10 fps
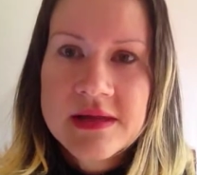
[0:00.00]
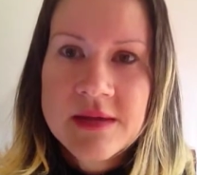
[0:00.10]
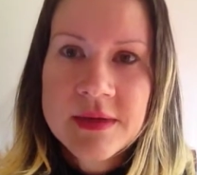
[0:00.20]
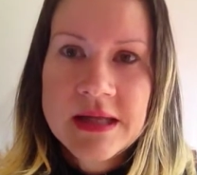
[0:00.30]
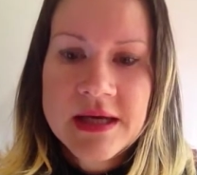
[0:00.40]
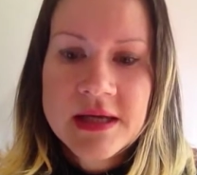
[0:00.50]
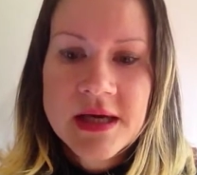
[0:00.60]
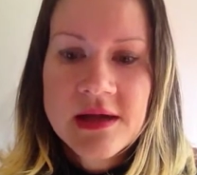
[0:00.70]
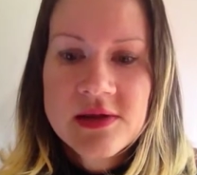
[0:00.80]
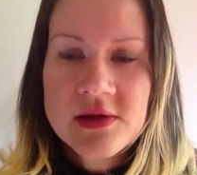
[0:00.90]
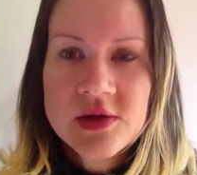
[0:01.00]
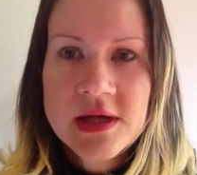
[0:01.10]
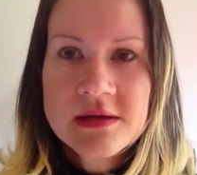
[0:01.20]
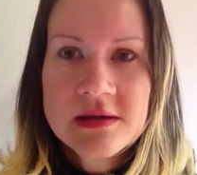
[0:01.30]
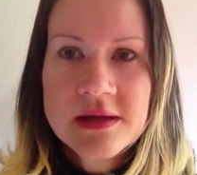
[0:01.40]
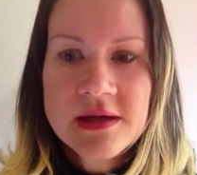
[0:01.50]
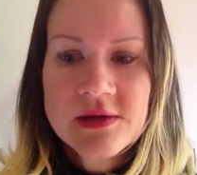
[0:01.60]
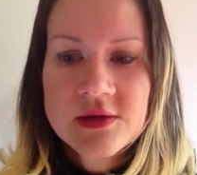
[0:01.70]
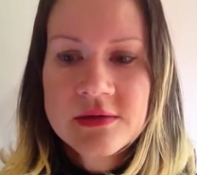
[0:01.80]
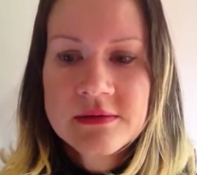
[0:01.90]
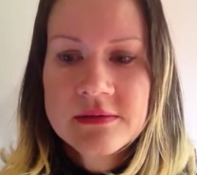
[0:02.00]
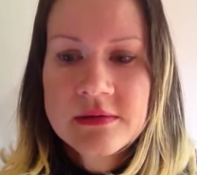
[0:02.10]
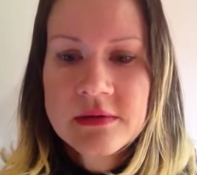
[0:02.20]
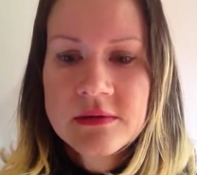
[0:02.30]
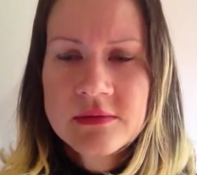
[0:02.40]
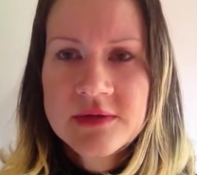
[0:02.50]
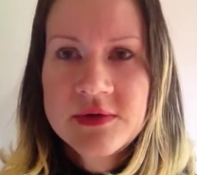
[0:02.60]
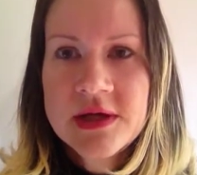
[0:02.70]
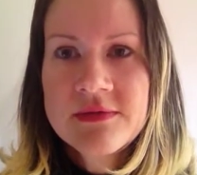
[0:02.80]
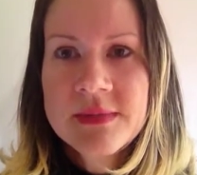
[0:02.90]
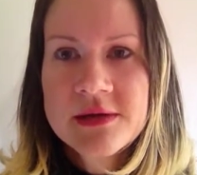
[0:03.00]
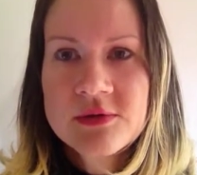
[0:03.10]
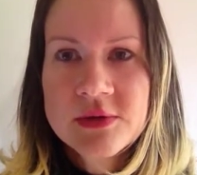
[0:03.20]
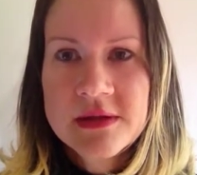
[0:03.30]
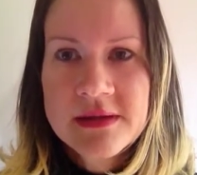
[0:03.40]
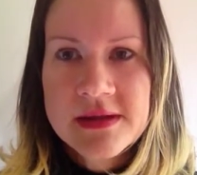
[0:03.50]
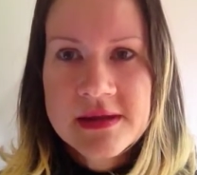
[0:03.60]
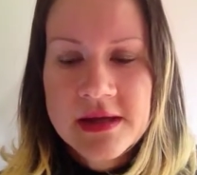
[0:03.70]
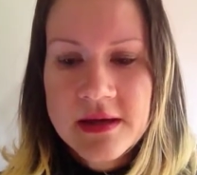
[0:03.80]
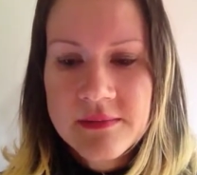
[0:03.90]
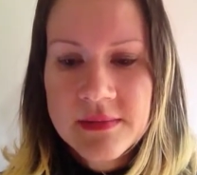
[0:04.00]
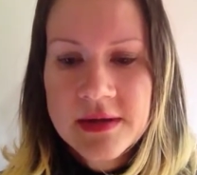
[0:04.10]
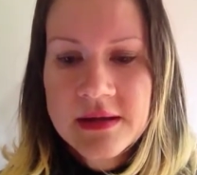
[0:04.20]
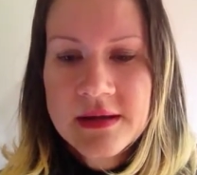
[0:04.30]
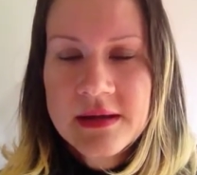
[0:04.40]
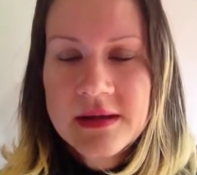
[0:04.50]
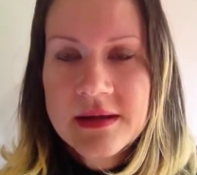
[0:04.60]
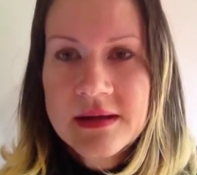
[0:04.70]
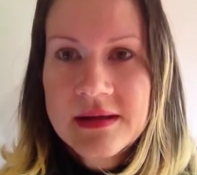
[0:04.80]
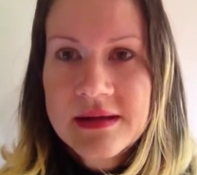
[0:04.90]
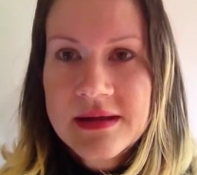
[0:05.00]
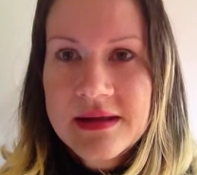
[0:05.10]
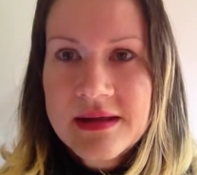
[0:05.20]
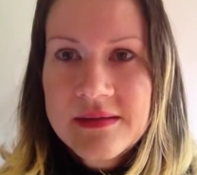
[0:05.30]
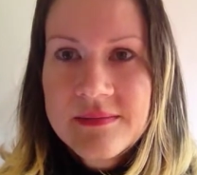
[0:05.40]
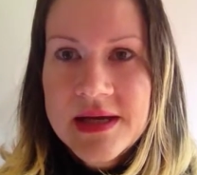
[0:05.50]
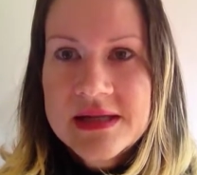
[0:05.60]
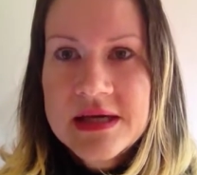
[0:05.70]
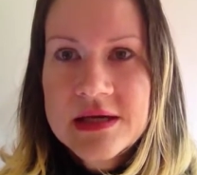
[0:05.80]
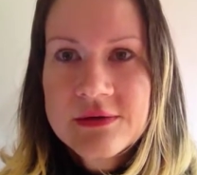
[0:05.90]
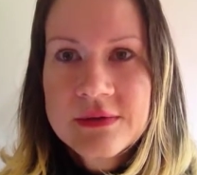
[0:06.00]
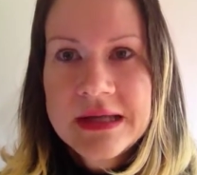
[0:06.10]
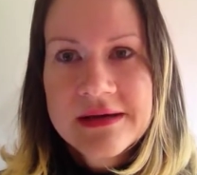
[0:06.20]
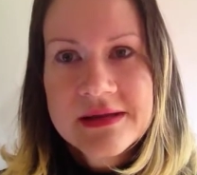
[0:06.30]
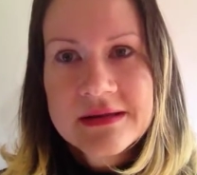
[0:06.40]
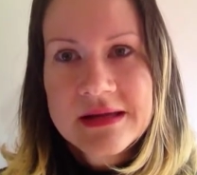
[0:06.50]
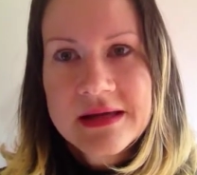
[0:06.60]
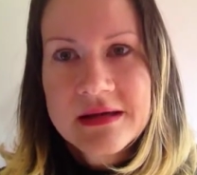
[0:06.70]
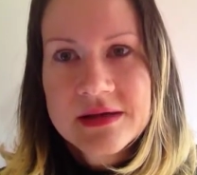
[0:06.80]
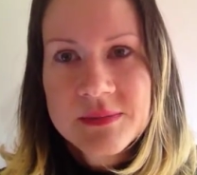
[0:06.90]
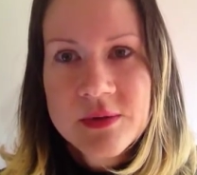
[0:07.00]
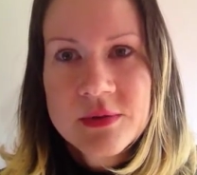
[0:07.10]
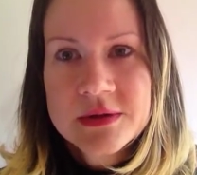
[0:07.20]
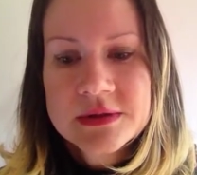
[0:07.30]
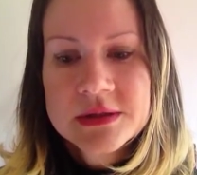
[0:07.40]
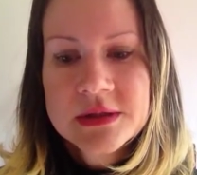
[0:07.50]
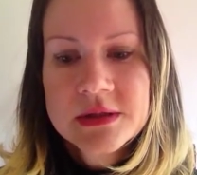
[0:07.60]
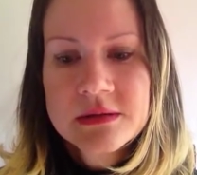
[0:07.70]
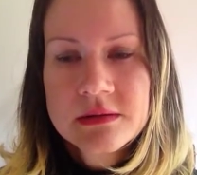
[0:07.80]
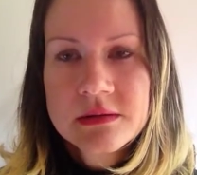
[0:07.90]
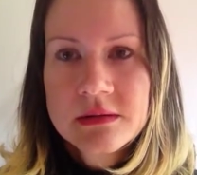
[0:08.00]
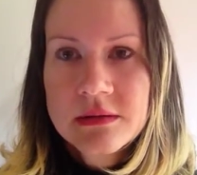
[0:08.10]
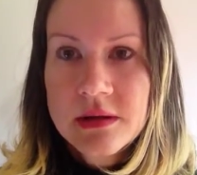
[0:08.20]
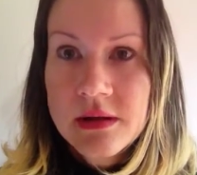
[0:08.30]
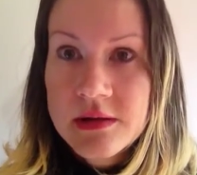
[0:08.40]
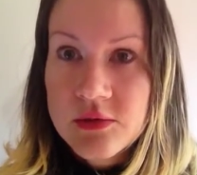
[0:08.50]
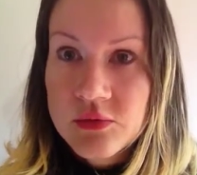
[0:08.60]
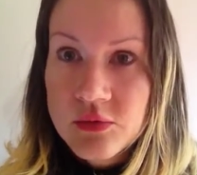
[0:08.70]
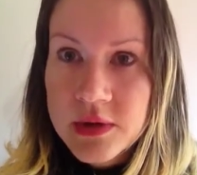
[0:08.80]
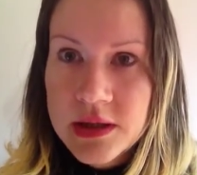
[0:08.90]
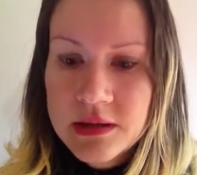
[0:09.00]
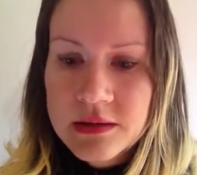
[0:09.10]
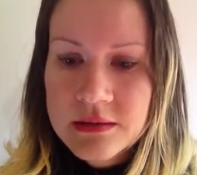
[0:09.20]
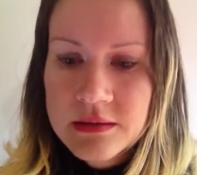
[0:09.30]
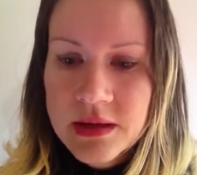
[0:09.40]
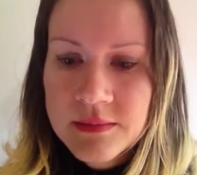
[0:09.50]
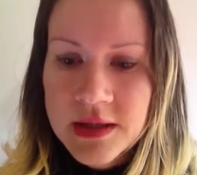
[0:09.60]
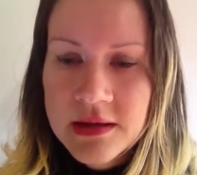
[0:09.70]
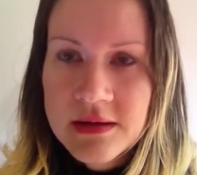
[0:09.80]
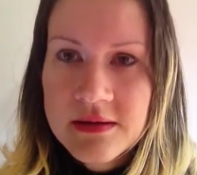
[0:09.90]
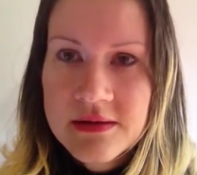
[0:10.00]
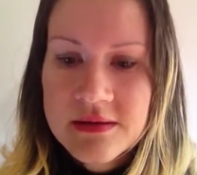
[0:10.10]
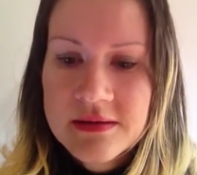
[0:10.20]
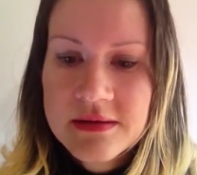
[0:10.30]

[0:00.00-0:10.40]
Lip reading: Emma Lane asked as she entered the kitchen. "What have you given my daughter this time?" Maddie reluctantly held up the wand. "Is it real?" Emma asked.